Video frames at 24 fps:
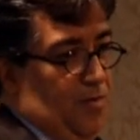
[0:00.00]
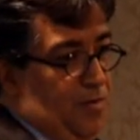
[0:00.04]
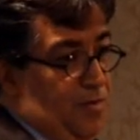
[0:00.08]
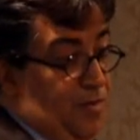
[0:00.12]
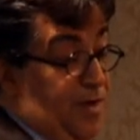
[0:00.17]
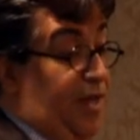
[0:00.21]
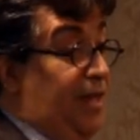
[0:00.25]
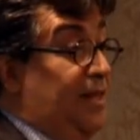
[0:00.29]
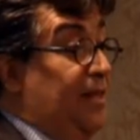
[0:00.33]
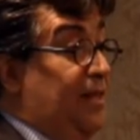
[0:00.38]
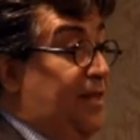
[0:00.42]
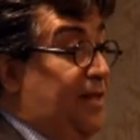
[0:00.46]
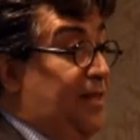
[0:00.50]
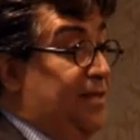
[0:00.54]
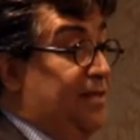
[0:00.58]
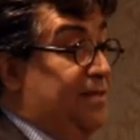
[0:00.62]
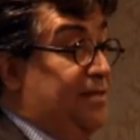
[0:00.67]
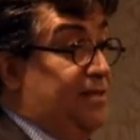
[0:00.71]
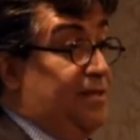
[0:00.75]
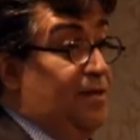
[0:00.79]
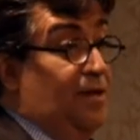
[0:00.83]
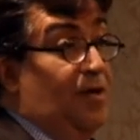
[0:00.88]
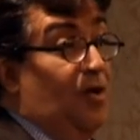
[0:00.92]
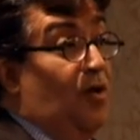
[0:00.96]
green
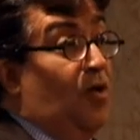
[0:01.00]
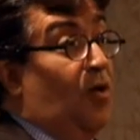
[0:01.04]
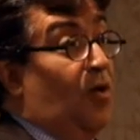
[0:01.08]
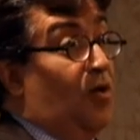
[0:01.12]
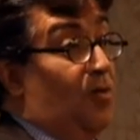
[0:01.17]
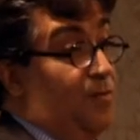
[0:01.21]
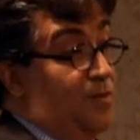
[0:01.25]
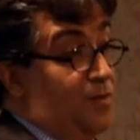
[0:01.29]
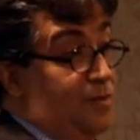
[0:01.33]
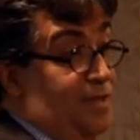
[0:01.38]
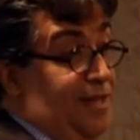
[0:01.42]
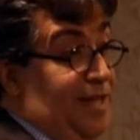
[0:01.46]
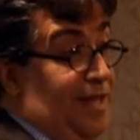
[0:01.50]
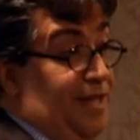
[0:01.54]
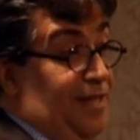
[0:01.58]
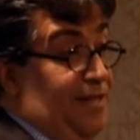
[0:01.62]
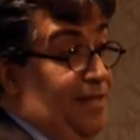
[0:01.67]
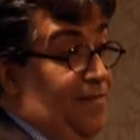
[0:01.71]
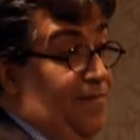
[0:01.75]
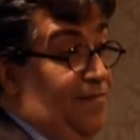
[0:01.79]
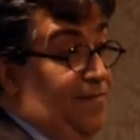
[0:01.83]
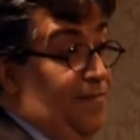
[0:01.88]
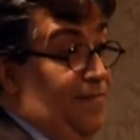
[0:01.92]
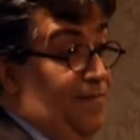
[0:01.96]
is almost
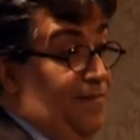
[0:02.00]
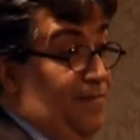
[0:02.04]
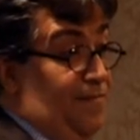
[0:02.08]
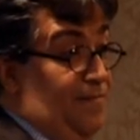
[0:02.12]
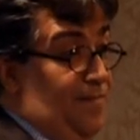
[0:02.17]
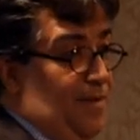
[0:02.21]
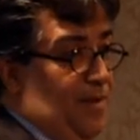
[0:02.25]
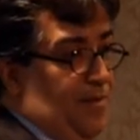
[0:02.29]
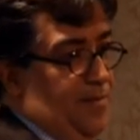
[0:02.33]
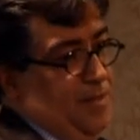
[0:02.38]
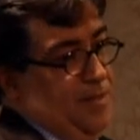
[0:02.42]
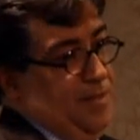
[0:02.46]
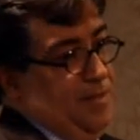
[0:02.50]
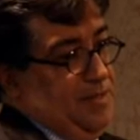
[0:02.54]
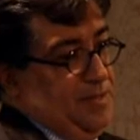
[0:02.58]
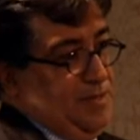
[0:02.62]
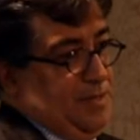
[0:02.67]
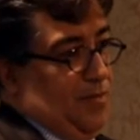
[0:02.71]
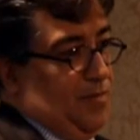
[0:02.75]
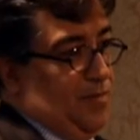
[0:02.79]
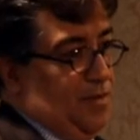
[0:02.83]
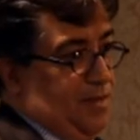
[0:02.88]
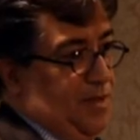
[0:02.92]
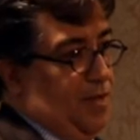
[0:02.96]
native. I mean, this
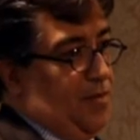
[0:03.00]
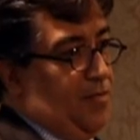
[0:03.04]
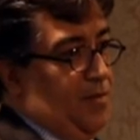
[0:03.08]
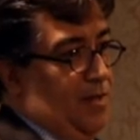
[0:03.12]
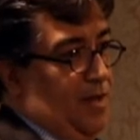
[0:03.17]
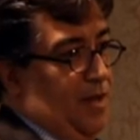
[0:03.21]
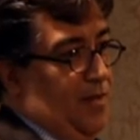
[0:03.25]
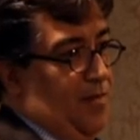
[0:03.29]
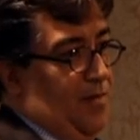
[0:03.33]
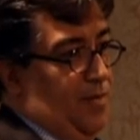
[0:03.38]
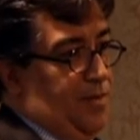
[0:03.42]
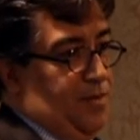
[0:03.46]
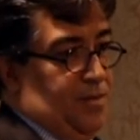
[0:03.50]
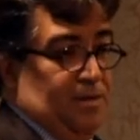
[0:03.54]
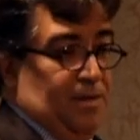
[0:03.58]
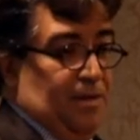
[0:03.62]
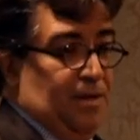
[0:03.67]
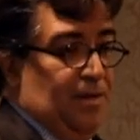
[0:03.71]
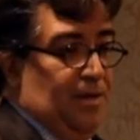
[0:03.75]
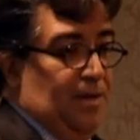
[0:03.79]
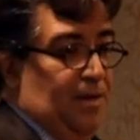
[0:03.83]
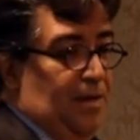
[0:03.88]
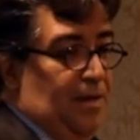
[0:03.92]
is our second language.